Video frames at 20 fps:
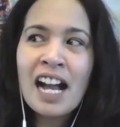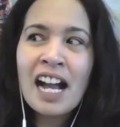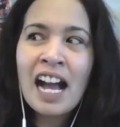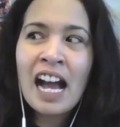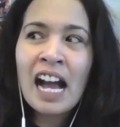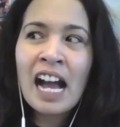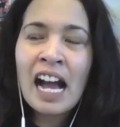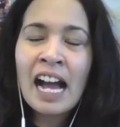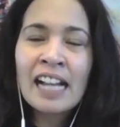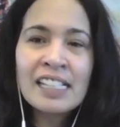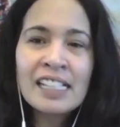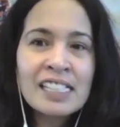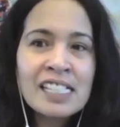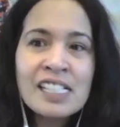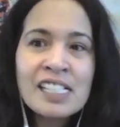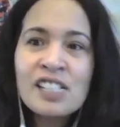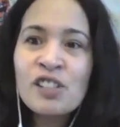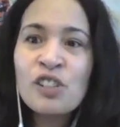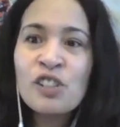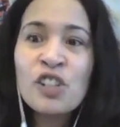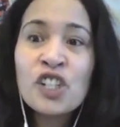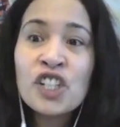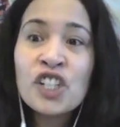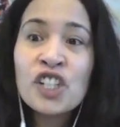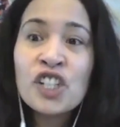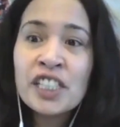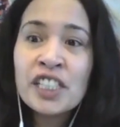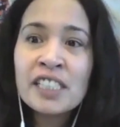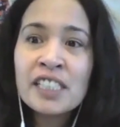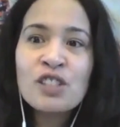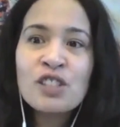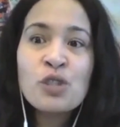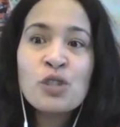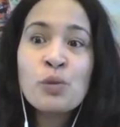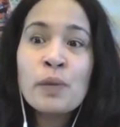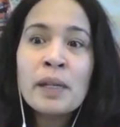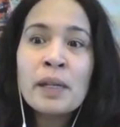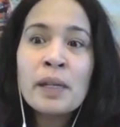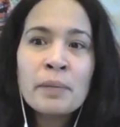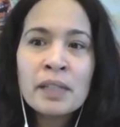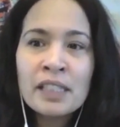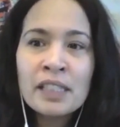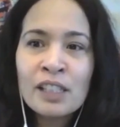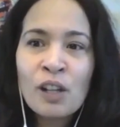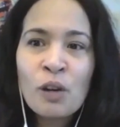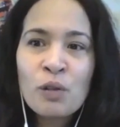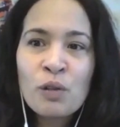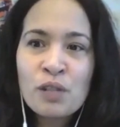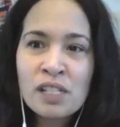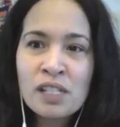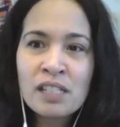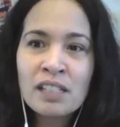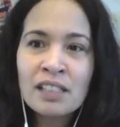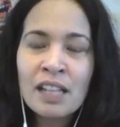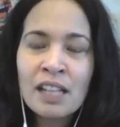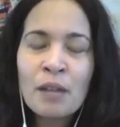I still couldn't swim in the ocean.